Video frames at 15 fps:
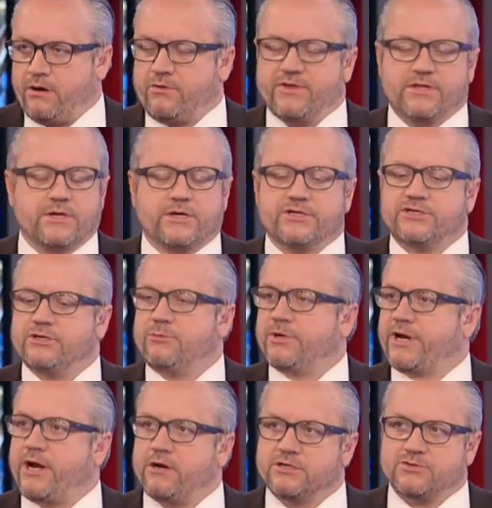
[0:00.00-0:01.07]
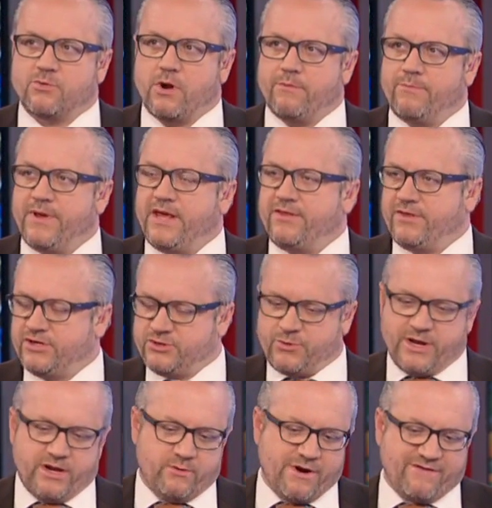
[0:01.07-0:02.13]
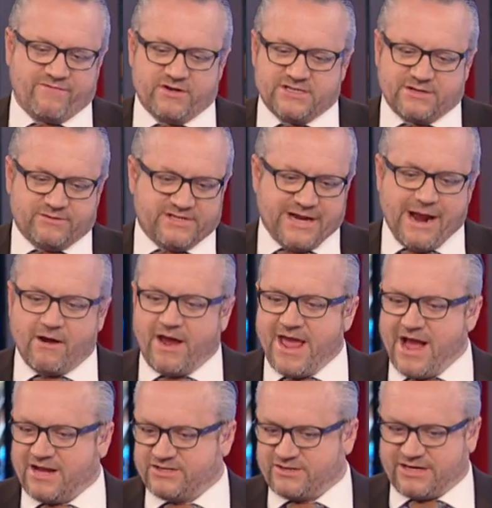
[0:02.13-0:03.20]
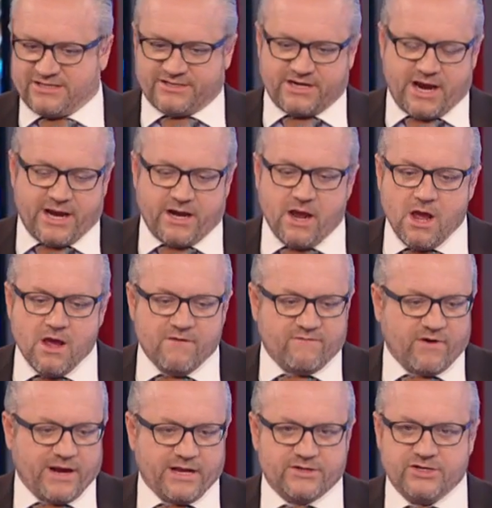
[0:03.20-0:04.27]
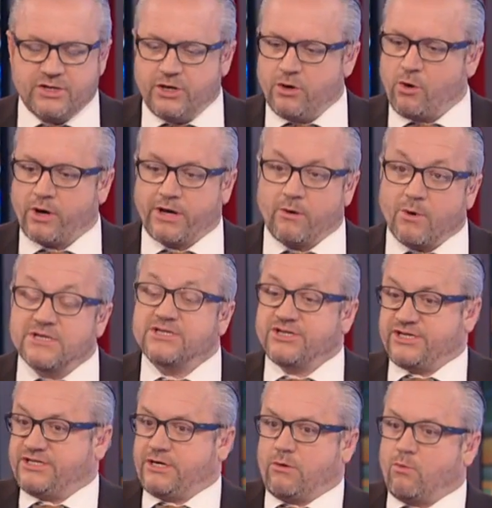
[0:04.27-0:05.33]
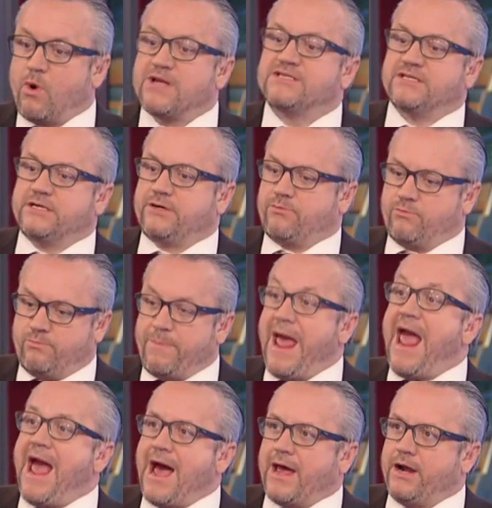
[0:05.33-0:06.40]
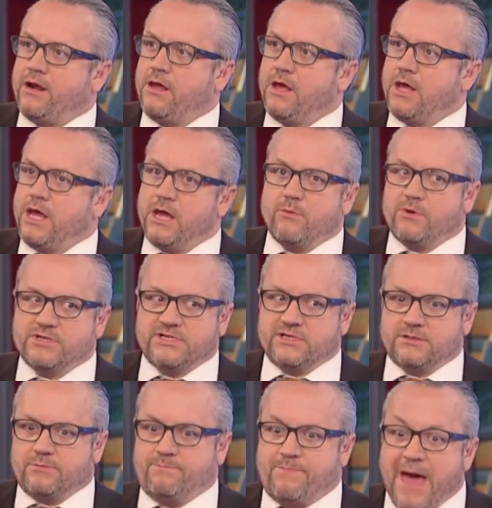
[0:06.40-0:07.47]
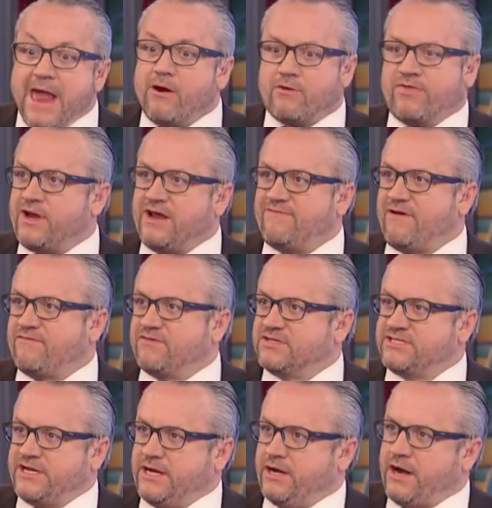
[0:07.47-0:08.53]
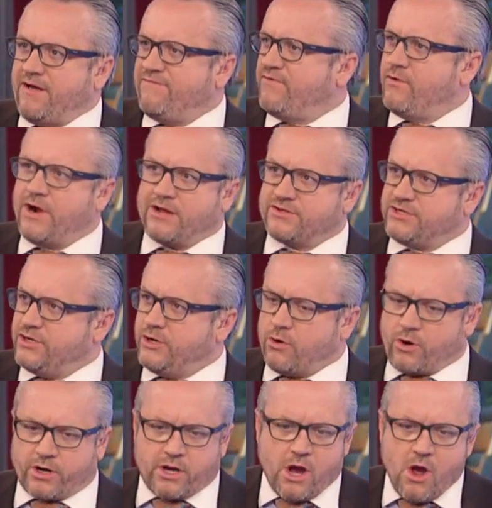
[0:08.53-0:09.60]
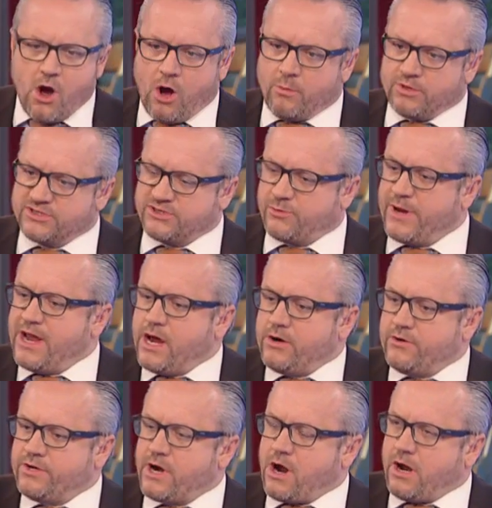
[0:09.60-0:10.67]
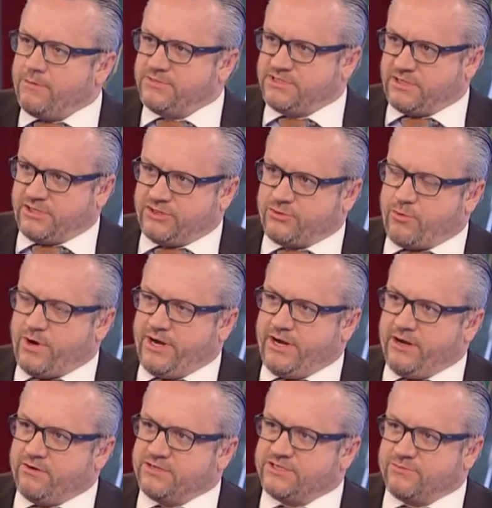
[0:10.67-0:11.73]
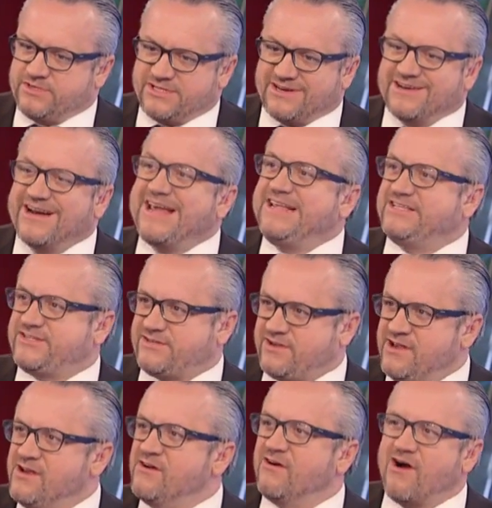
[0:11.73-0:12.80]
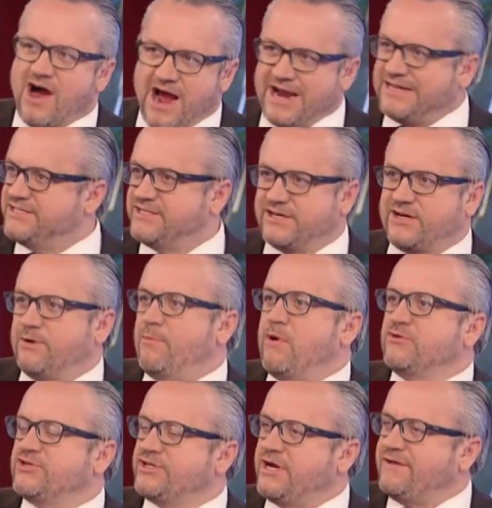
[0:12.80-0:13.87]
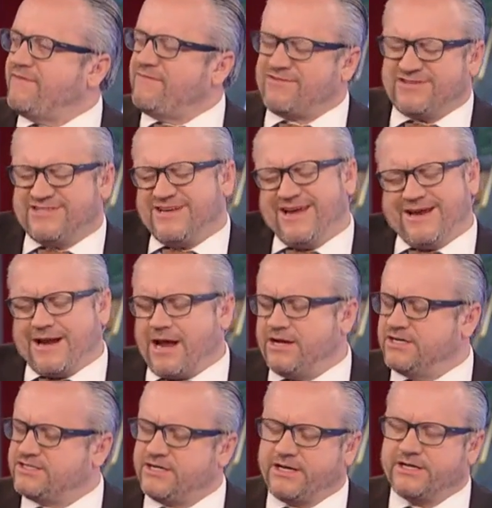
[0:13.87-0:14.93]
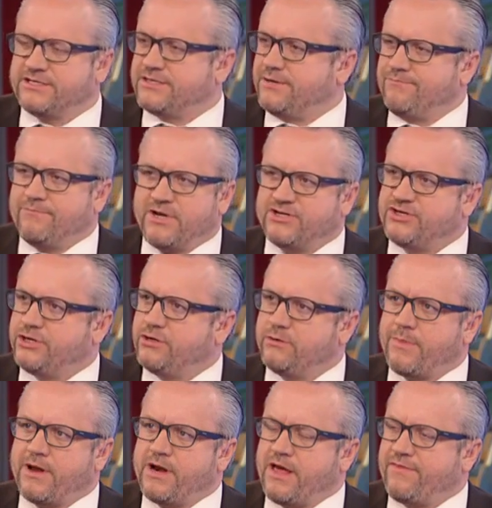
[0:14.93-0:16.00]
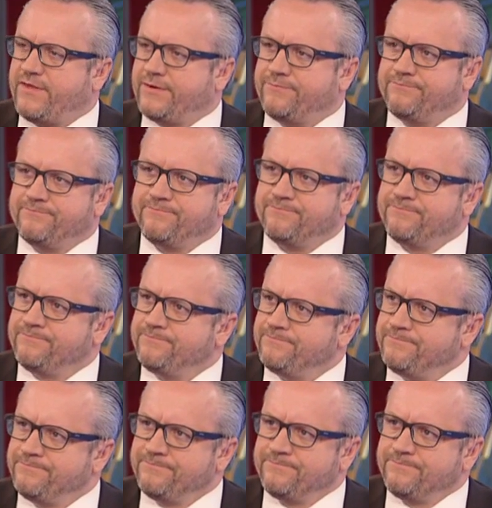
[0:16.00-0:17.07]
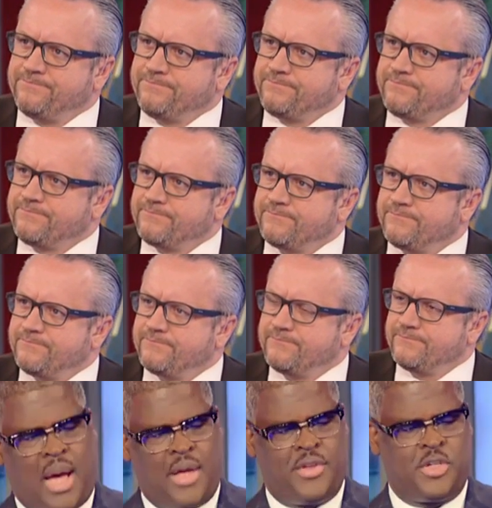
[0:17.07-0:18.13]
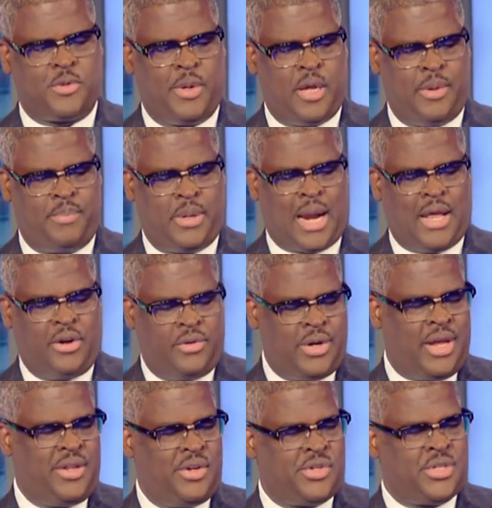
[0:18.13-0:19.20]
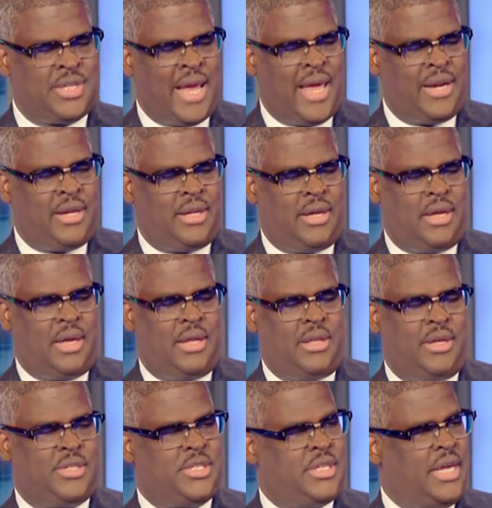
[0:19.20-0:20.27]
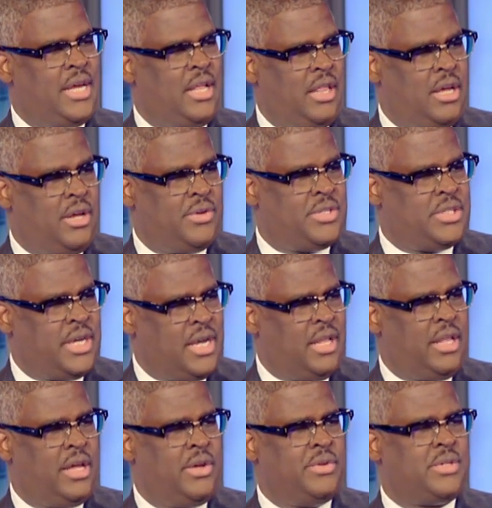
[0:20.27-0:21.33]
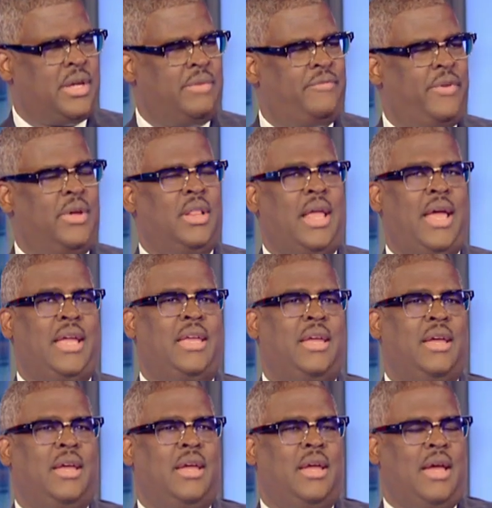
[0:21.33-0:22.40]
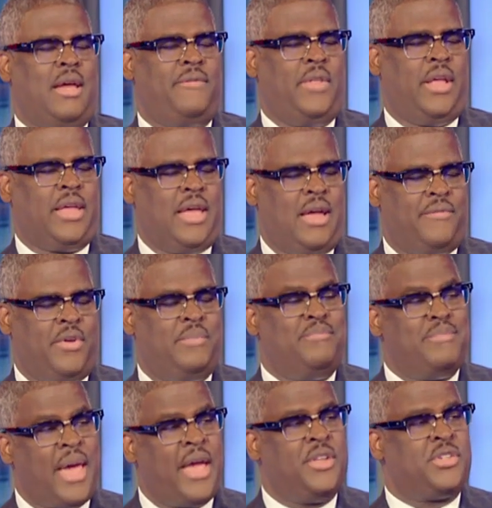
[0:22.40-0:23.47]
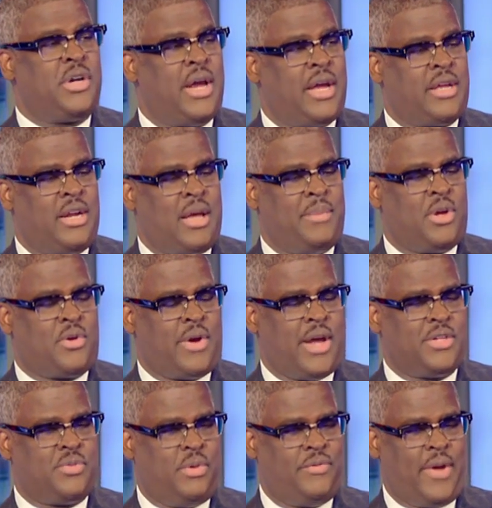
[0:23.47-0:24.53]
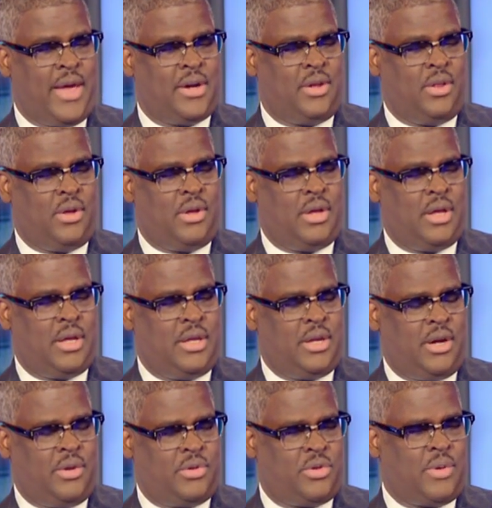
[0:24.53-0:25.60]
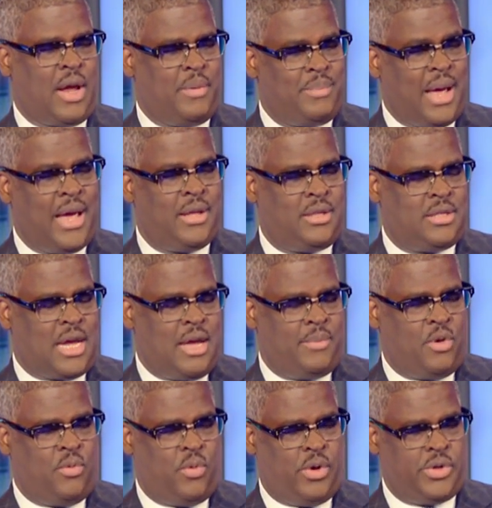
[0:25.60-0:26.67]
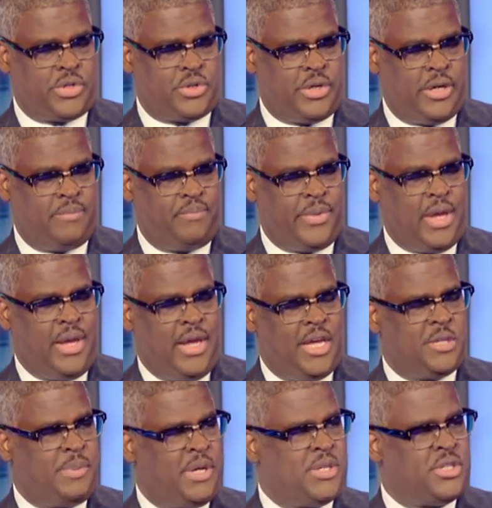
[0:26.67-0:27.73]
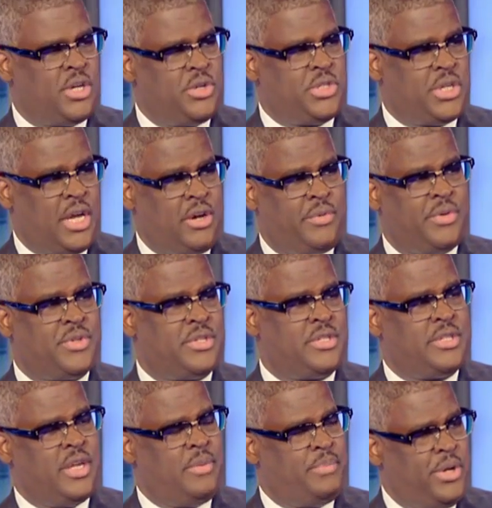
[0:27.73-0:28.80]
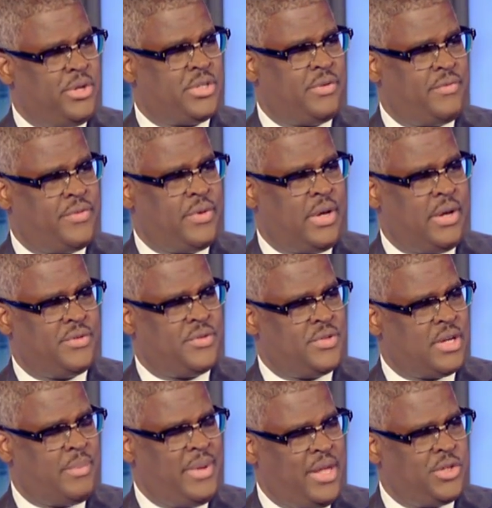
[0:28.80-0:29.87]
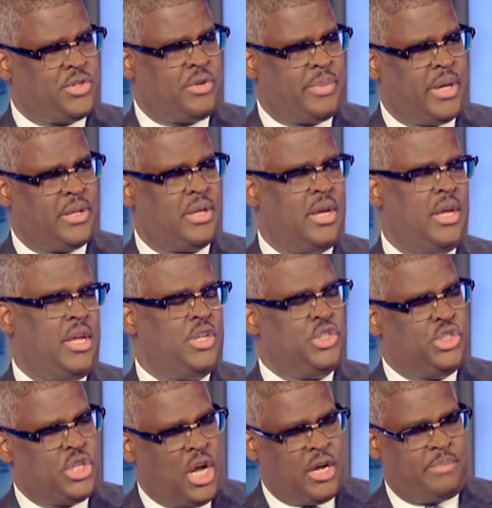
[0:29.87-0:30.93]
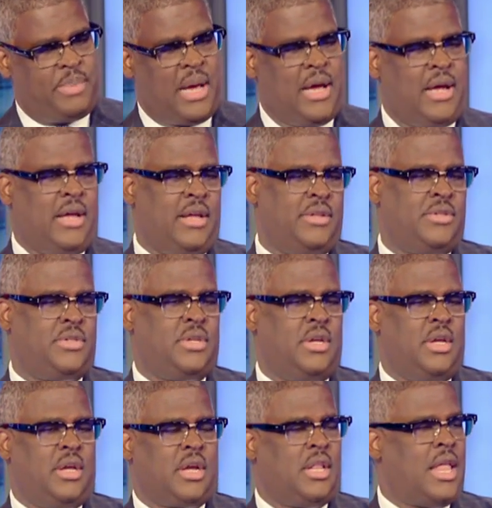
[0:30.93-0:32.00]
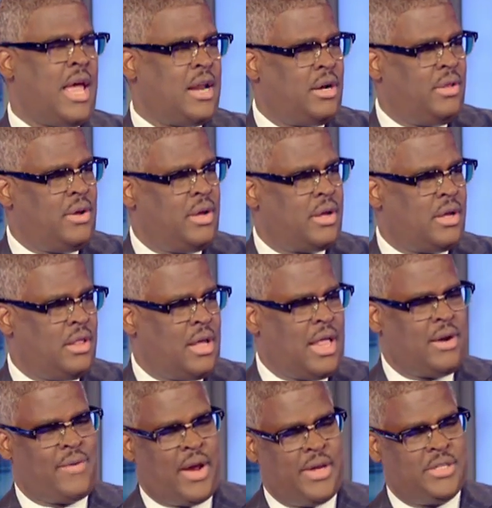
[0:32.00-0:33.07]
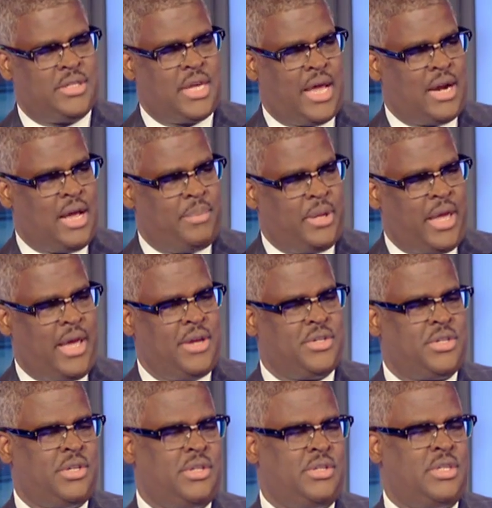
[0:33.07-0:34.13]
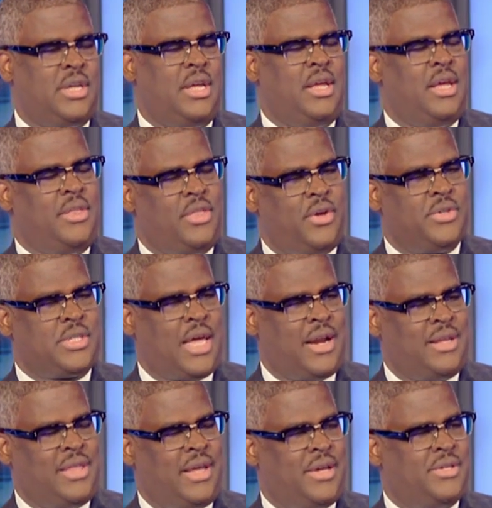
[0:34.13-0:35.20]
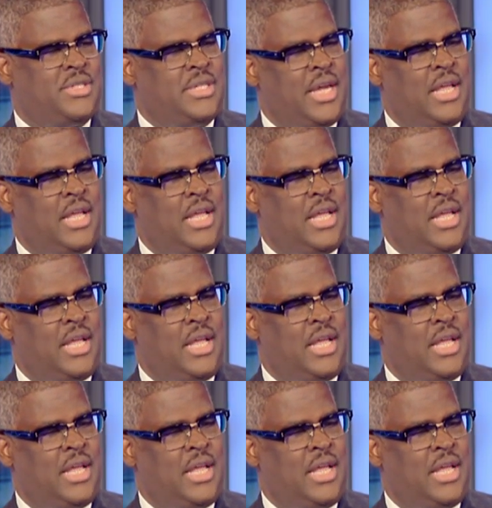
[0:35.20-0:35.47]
I don't think the consumer cares one bit. The tweet you referenced, I was at LAX last night flying out to New York. It wasn't just that it wasn't bad, it was better than I've ever seen it. I've flown out to New York almost 300 times in the last 20 years. It was the least lines and commotion right. I've ever seen. I just think it's a much ado about Let nothing. Let me ask you about what I'm, one thing that bothers me, but I don't understand it uh, the CLOs, CLOs. Mm. I feel like I feel like every major economic crash we've had, uh, you know, throughout my time on Wall Street has been associated with the abuse of uh, some instrument, junk bonds, collateralized debt obligations, those kind of things.